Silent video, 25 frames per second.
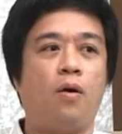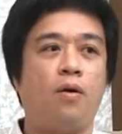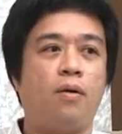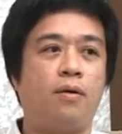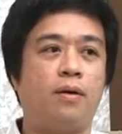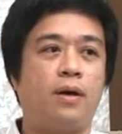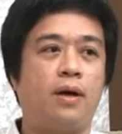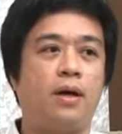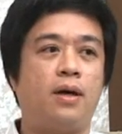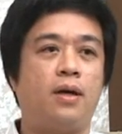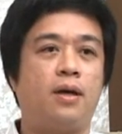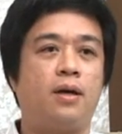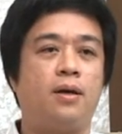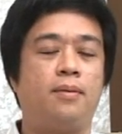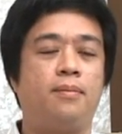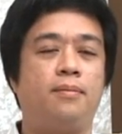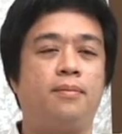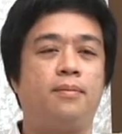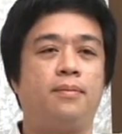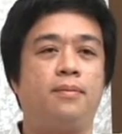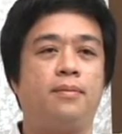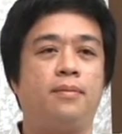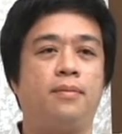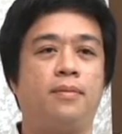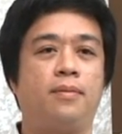
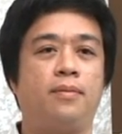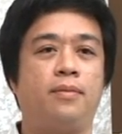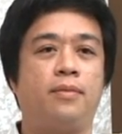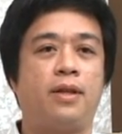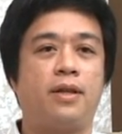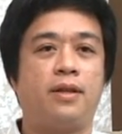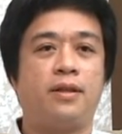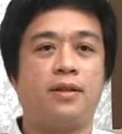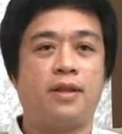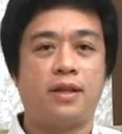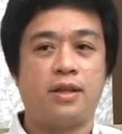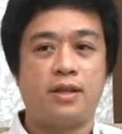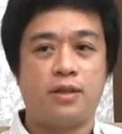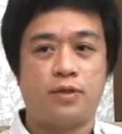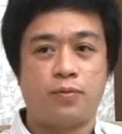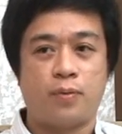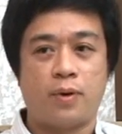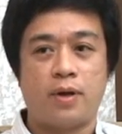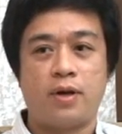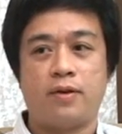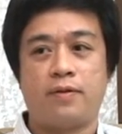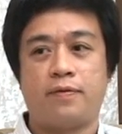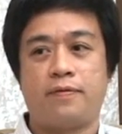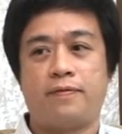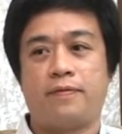That is
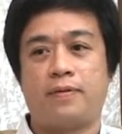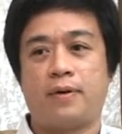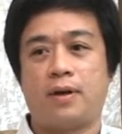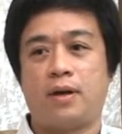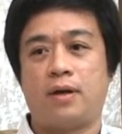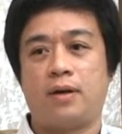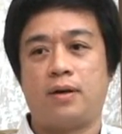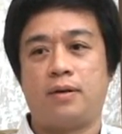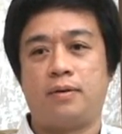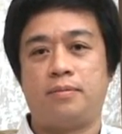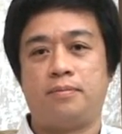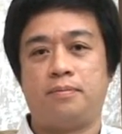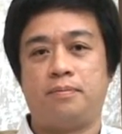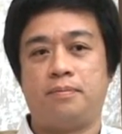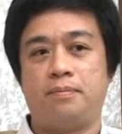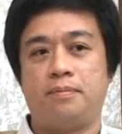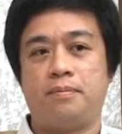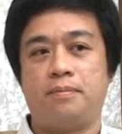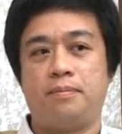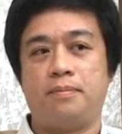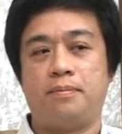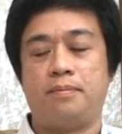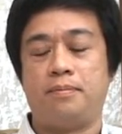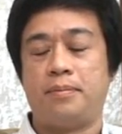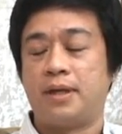one of our
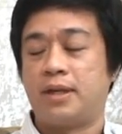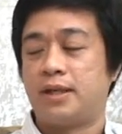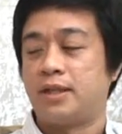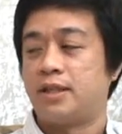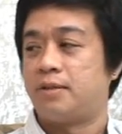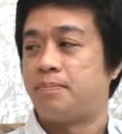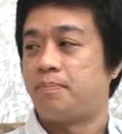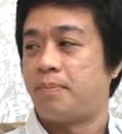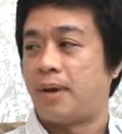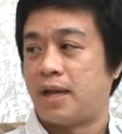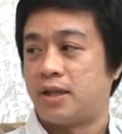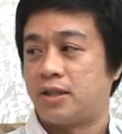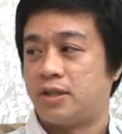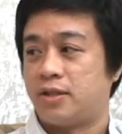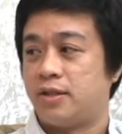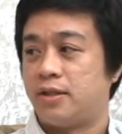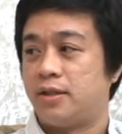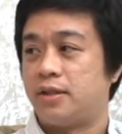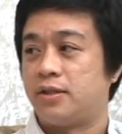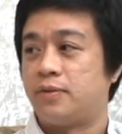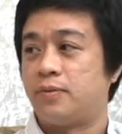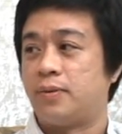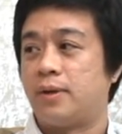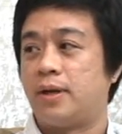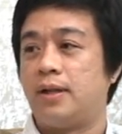biggest
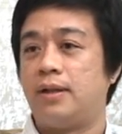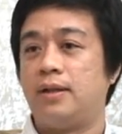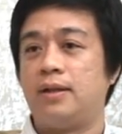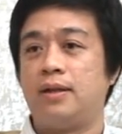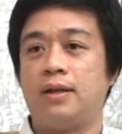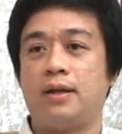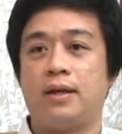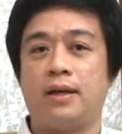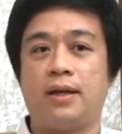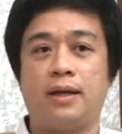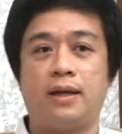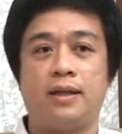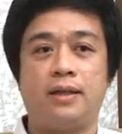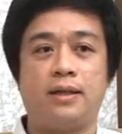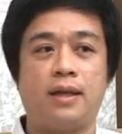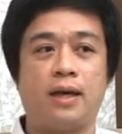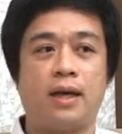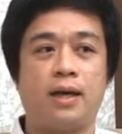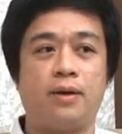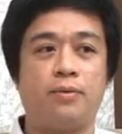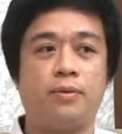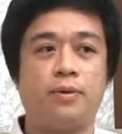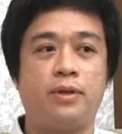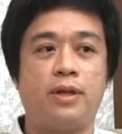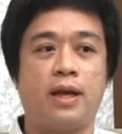passion as well, and
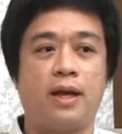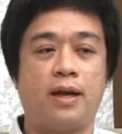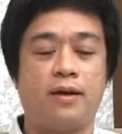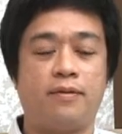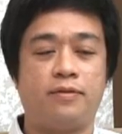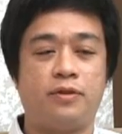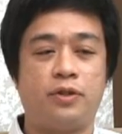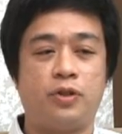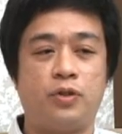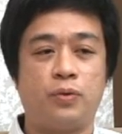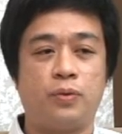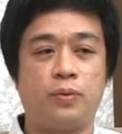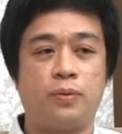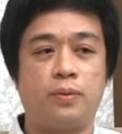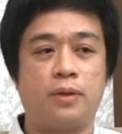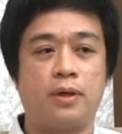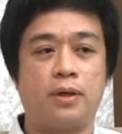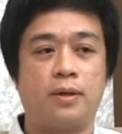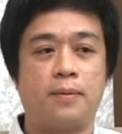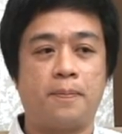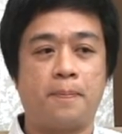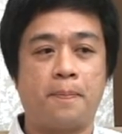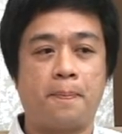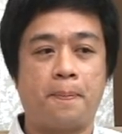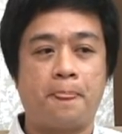I would have
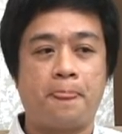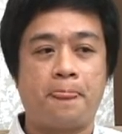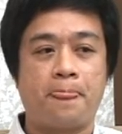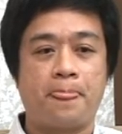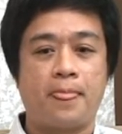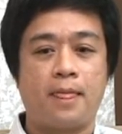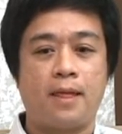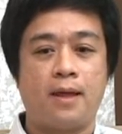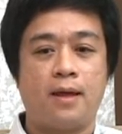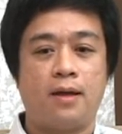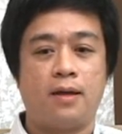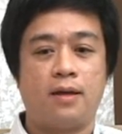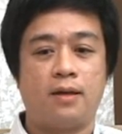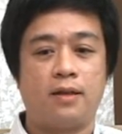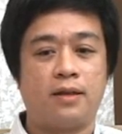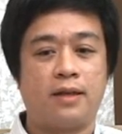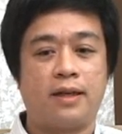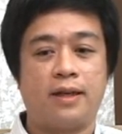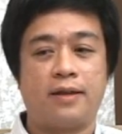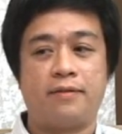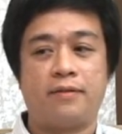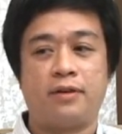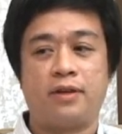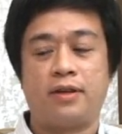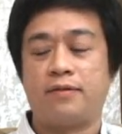to
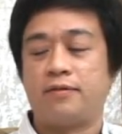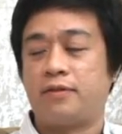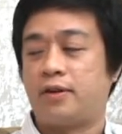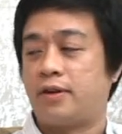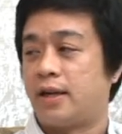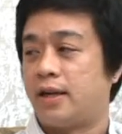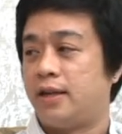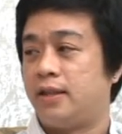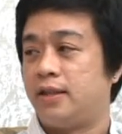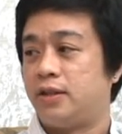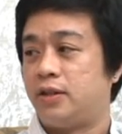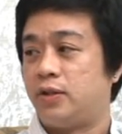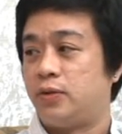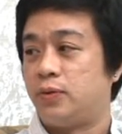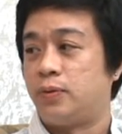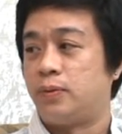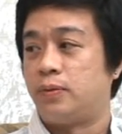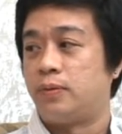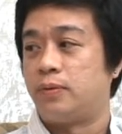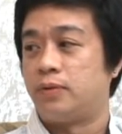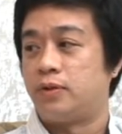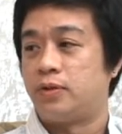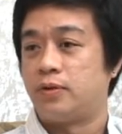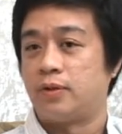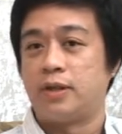give credit
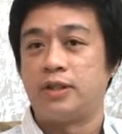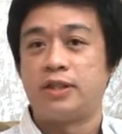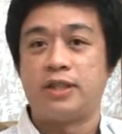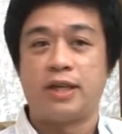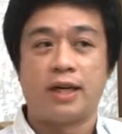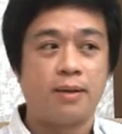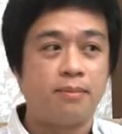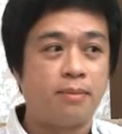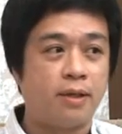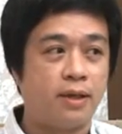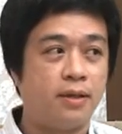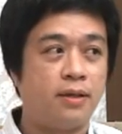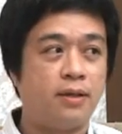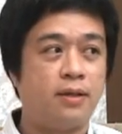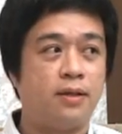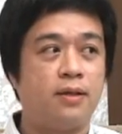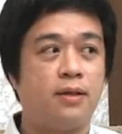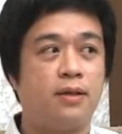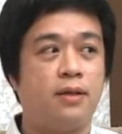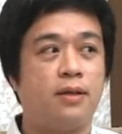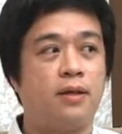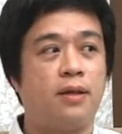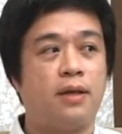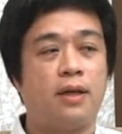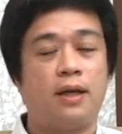to our chairman
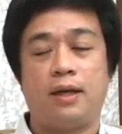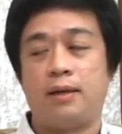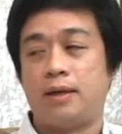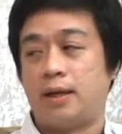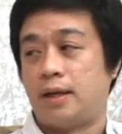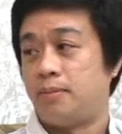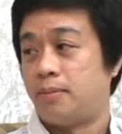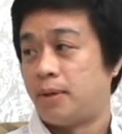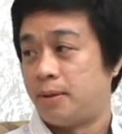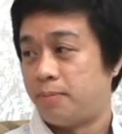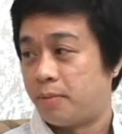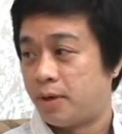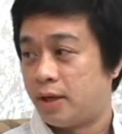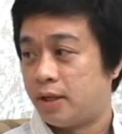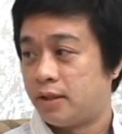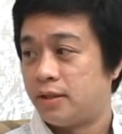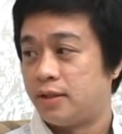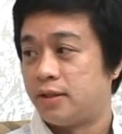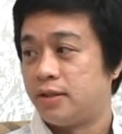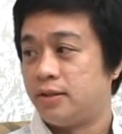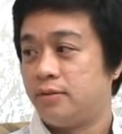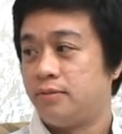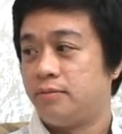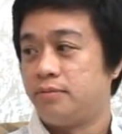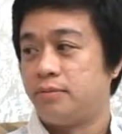and my
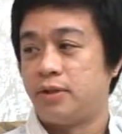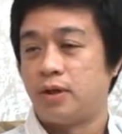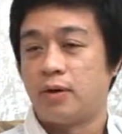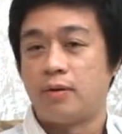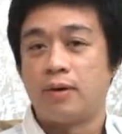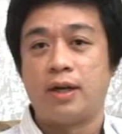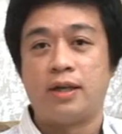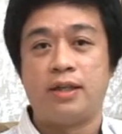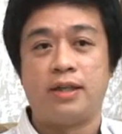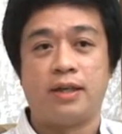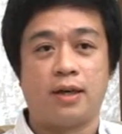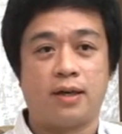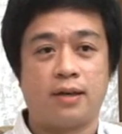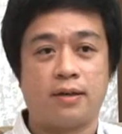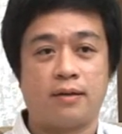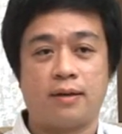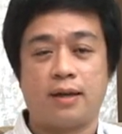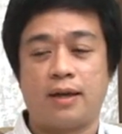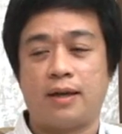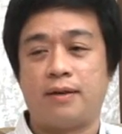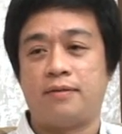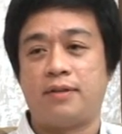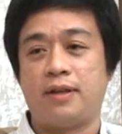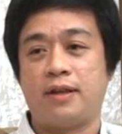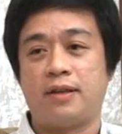partner, Johan Young.
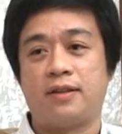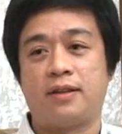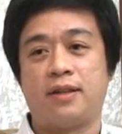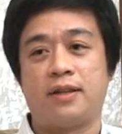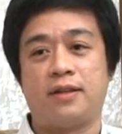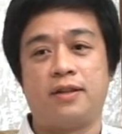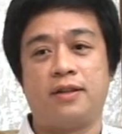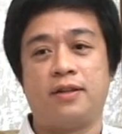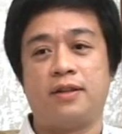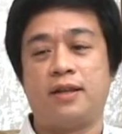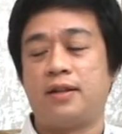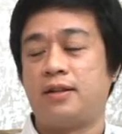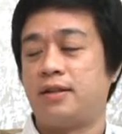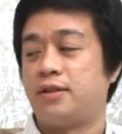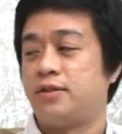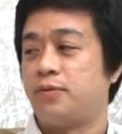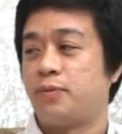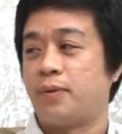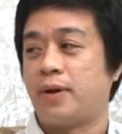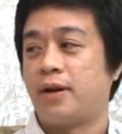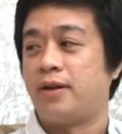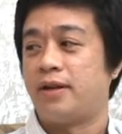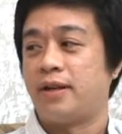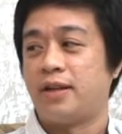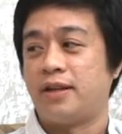I think that
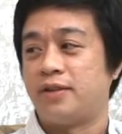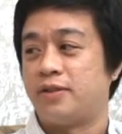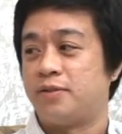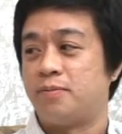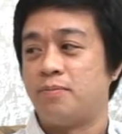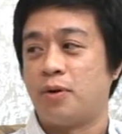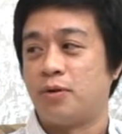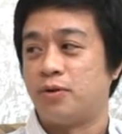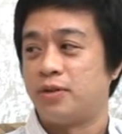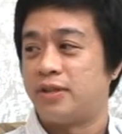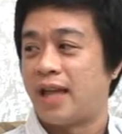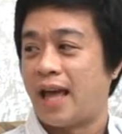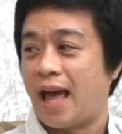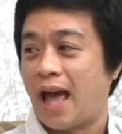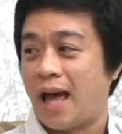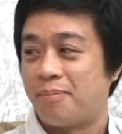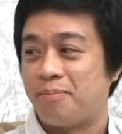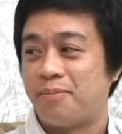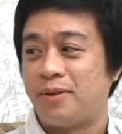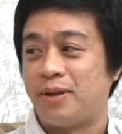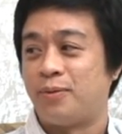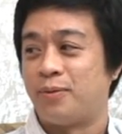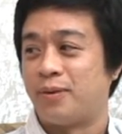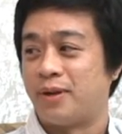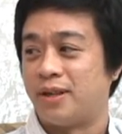is where he is most
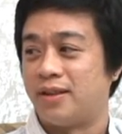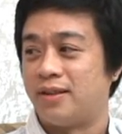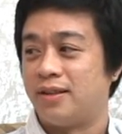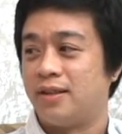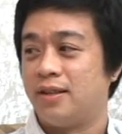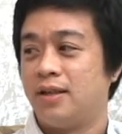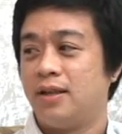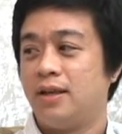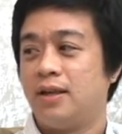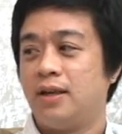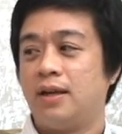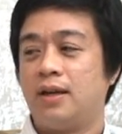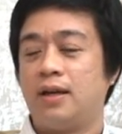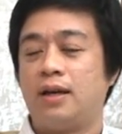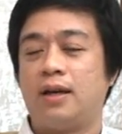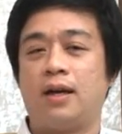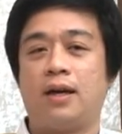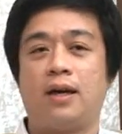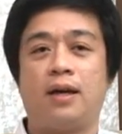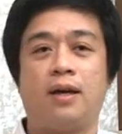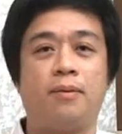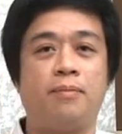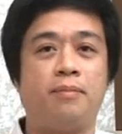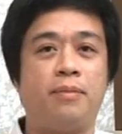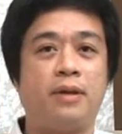happy with,
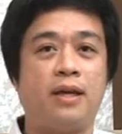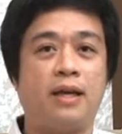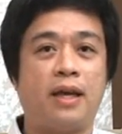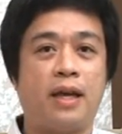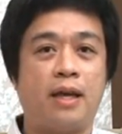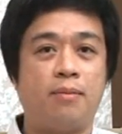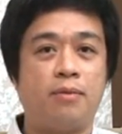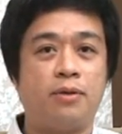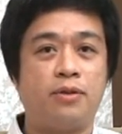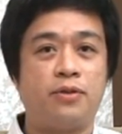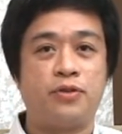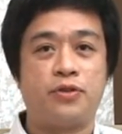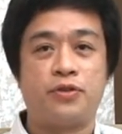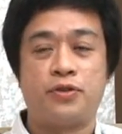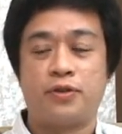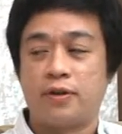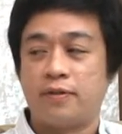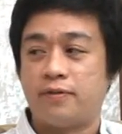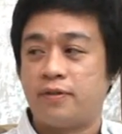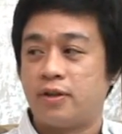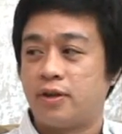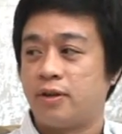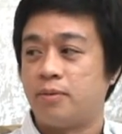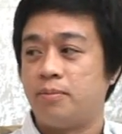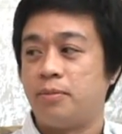being able to
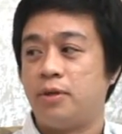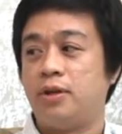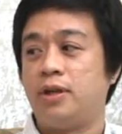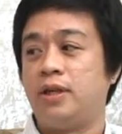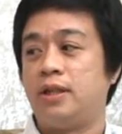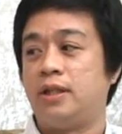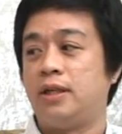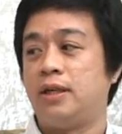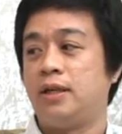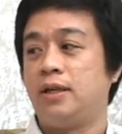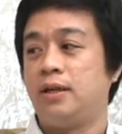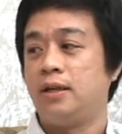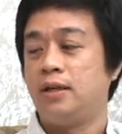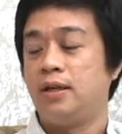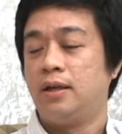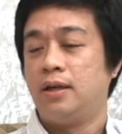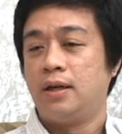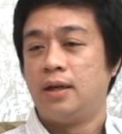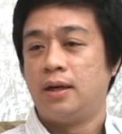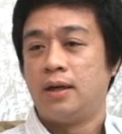serve the community.